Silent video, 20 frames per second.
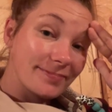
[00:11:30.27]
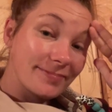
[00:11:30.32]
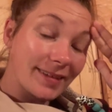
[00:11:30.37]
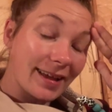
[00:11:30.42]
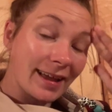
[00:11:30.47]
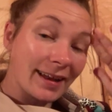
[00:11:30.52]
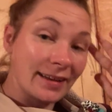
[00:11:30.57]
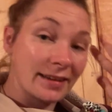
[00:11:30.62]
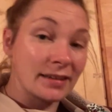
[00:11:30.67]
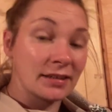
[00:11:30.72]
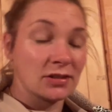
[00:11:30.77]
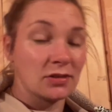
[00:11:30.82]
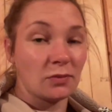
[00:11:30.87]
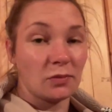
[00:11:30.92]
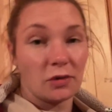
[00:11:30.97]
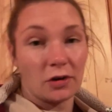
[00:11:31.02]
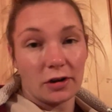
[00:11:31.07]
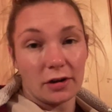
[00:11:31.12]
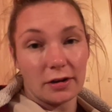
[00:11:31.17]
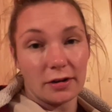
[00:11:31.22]
and it doesn't
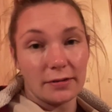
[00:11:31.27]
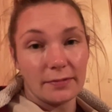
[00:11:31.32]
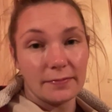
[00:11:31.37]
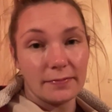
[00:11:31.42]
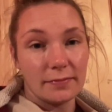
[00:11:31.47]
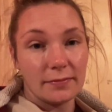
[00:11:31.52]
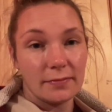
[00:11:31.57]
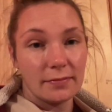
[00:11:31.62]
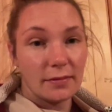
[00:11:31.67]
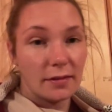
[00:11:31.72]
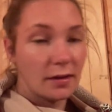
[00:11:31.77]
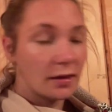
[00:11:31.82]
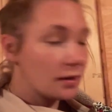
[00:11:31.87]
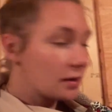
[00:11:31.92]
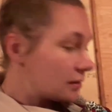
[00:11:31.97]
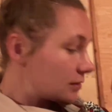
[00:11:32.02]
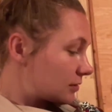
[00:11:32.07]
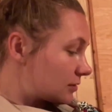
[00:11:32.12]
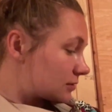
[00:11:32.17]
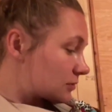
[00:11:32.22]
work.
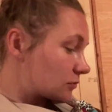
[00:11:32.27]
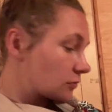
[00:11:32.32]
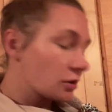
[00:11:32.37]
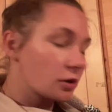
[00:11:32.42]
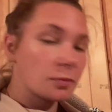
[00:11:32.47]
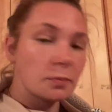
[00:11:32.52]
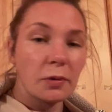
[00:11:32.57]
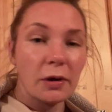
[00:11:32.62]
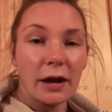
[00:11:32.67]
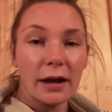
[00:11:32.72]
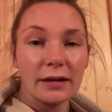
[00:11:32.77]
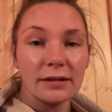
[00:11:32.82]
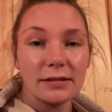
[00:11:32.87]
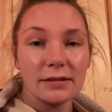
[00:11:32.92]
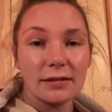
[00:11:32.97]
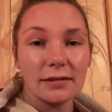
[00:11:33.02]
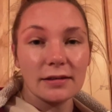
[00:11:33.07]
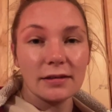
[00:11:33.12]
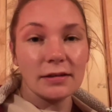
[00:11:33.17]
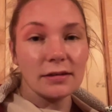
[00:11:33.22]
It doesn't work
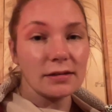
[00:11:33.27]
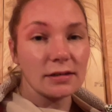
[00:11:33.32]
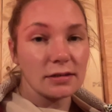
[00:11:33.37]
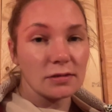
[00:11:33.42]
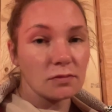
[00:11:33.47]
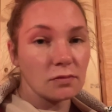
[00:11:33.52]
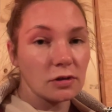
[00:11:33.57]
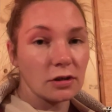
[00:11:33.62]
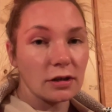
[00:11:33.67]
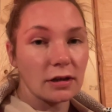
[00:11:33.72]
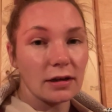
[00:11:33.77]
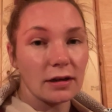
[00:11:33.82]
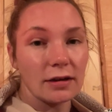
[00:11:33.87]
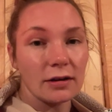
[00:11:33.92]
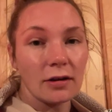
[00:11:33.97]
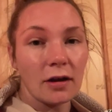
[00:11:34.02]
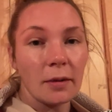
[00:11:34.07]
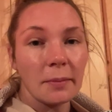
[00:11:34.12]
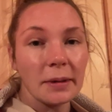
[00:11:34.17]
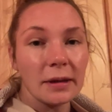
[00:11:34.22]
practically, it doesn't work
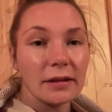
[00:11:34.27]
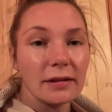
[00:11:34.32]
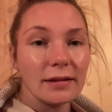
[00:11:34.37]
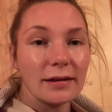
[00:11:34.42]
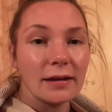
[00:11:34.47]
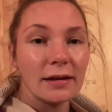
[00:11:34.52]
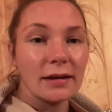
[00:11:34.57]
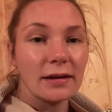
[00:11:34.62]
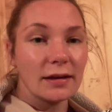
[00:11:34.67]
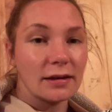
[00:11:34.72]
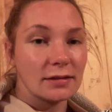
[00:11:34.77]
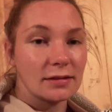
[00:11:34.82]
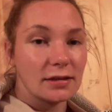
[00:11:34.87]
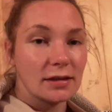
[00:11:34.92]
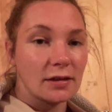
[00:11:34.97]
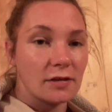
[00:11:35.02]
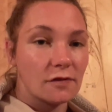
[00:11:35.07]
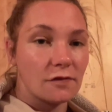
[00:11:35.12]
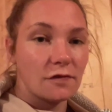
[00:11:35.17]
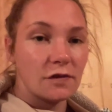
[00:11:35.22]
economically, it's
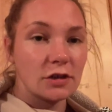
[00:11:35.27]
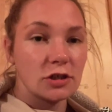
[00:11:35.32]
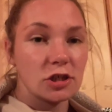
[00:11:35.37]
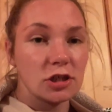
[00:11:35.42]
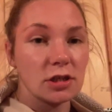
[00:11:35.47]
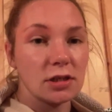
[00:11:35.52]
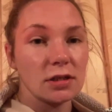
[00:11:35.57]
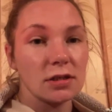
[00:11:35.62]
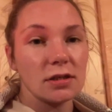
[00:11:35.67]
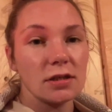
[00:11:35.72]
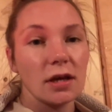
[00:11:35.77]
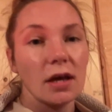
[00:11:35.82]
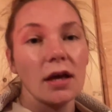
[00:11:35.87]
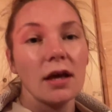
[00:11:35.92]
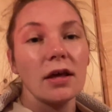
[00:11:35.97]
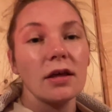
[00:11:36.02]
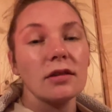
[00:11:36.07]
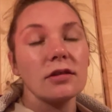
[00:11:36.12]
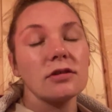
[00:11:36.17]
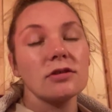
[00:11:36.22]
inefficient.
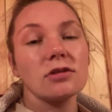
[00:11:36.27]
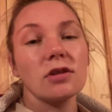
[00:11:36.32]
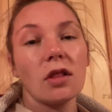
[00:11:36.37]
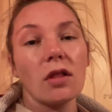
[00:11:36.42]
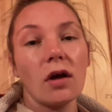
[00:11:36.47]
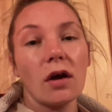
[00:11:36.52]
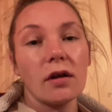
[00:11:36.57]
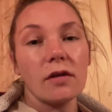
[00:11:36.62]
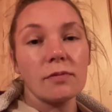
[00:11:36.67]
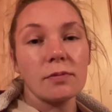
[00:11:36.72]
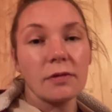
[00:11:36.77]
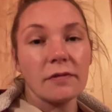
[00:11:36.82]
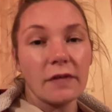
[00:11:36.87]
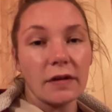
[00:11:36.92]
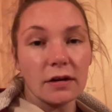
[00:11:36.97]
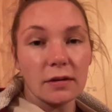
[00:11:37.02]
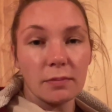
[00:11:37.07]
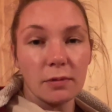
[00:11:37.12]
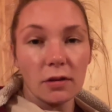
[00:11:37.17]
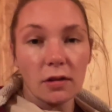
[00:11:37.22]
There's a lot of
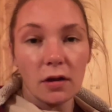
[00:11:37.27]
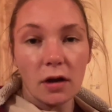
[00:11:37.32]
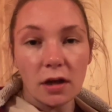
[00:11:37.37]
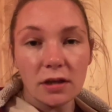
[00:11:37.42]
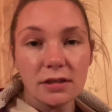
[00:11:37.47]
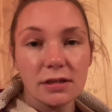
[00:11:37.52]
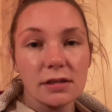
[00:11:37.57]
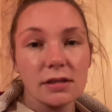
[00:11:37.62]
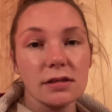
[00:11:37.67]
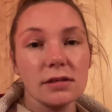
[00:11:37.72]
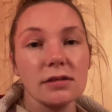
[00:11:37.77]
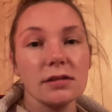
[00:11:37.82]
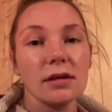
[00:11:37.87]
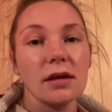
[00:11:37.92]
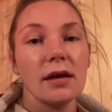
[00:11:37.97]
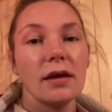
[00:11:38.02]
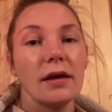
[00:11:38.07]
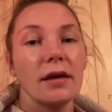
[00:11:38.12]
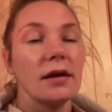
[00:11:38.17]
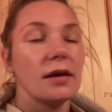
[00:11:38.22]
preventable losses.
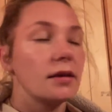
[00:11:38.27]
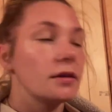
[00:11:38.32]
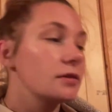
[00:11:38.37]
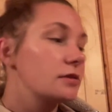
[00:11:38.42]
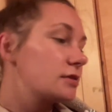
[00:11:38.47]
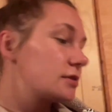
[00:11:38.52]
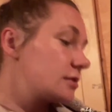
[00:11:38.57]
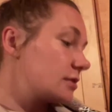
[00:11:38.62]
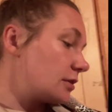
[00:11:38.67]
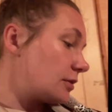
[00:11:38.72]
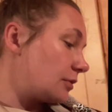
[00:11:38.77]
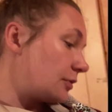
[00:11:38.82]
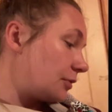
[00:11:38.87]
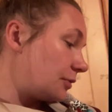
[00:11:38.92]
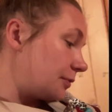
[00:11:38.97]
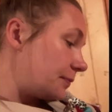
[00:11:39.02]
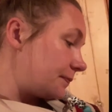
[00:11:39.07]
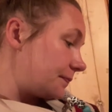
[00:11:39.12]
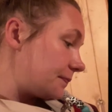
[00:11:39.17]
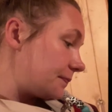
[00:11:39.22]
So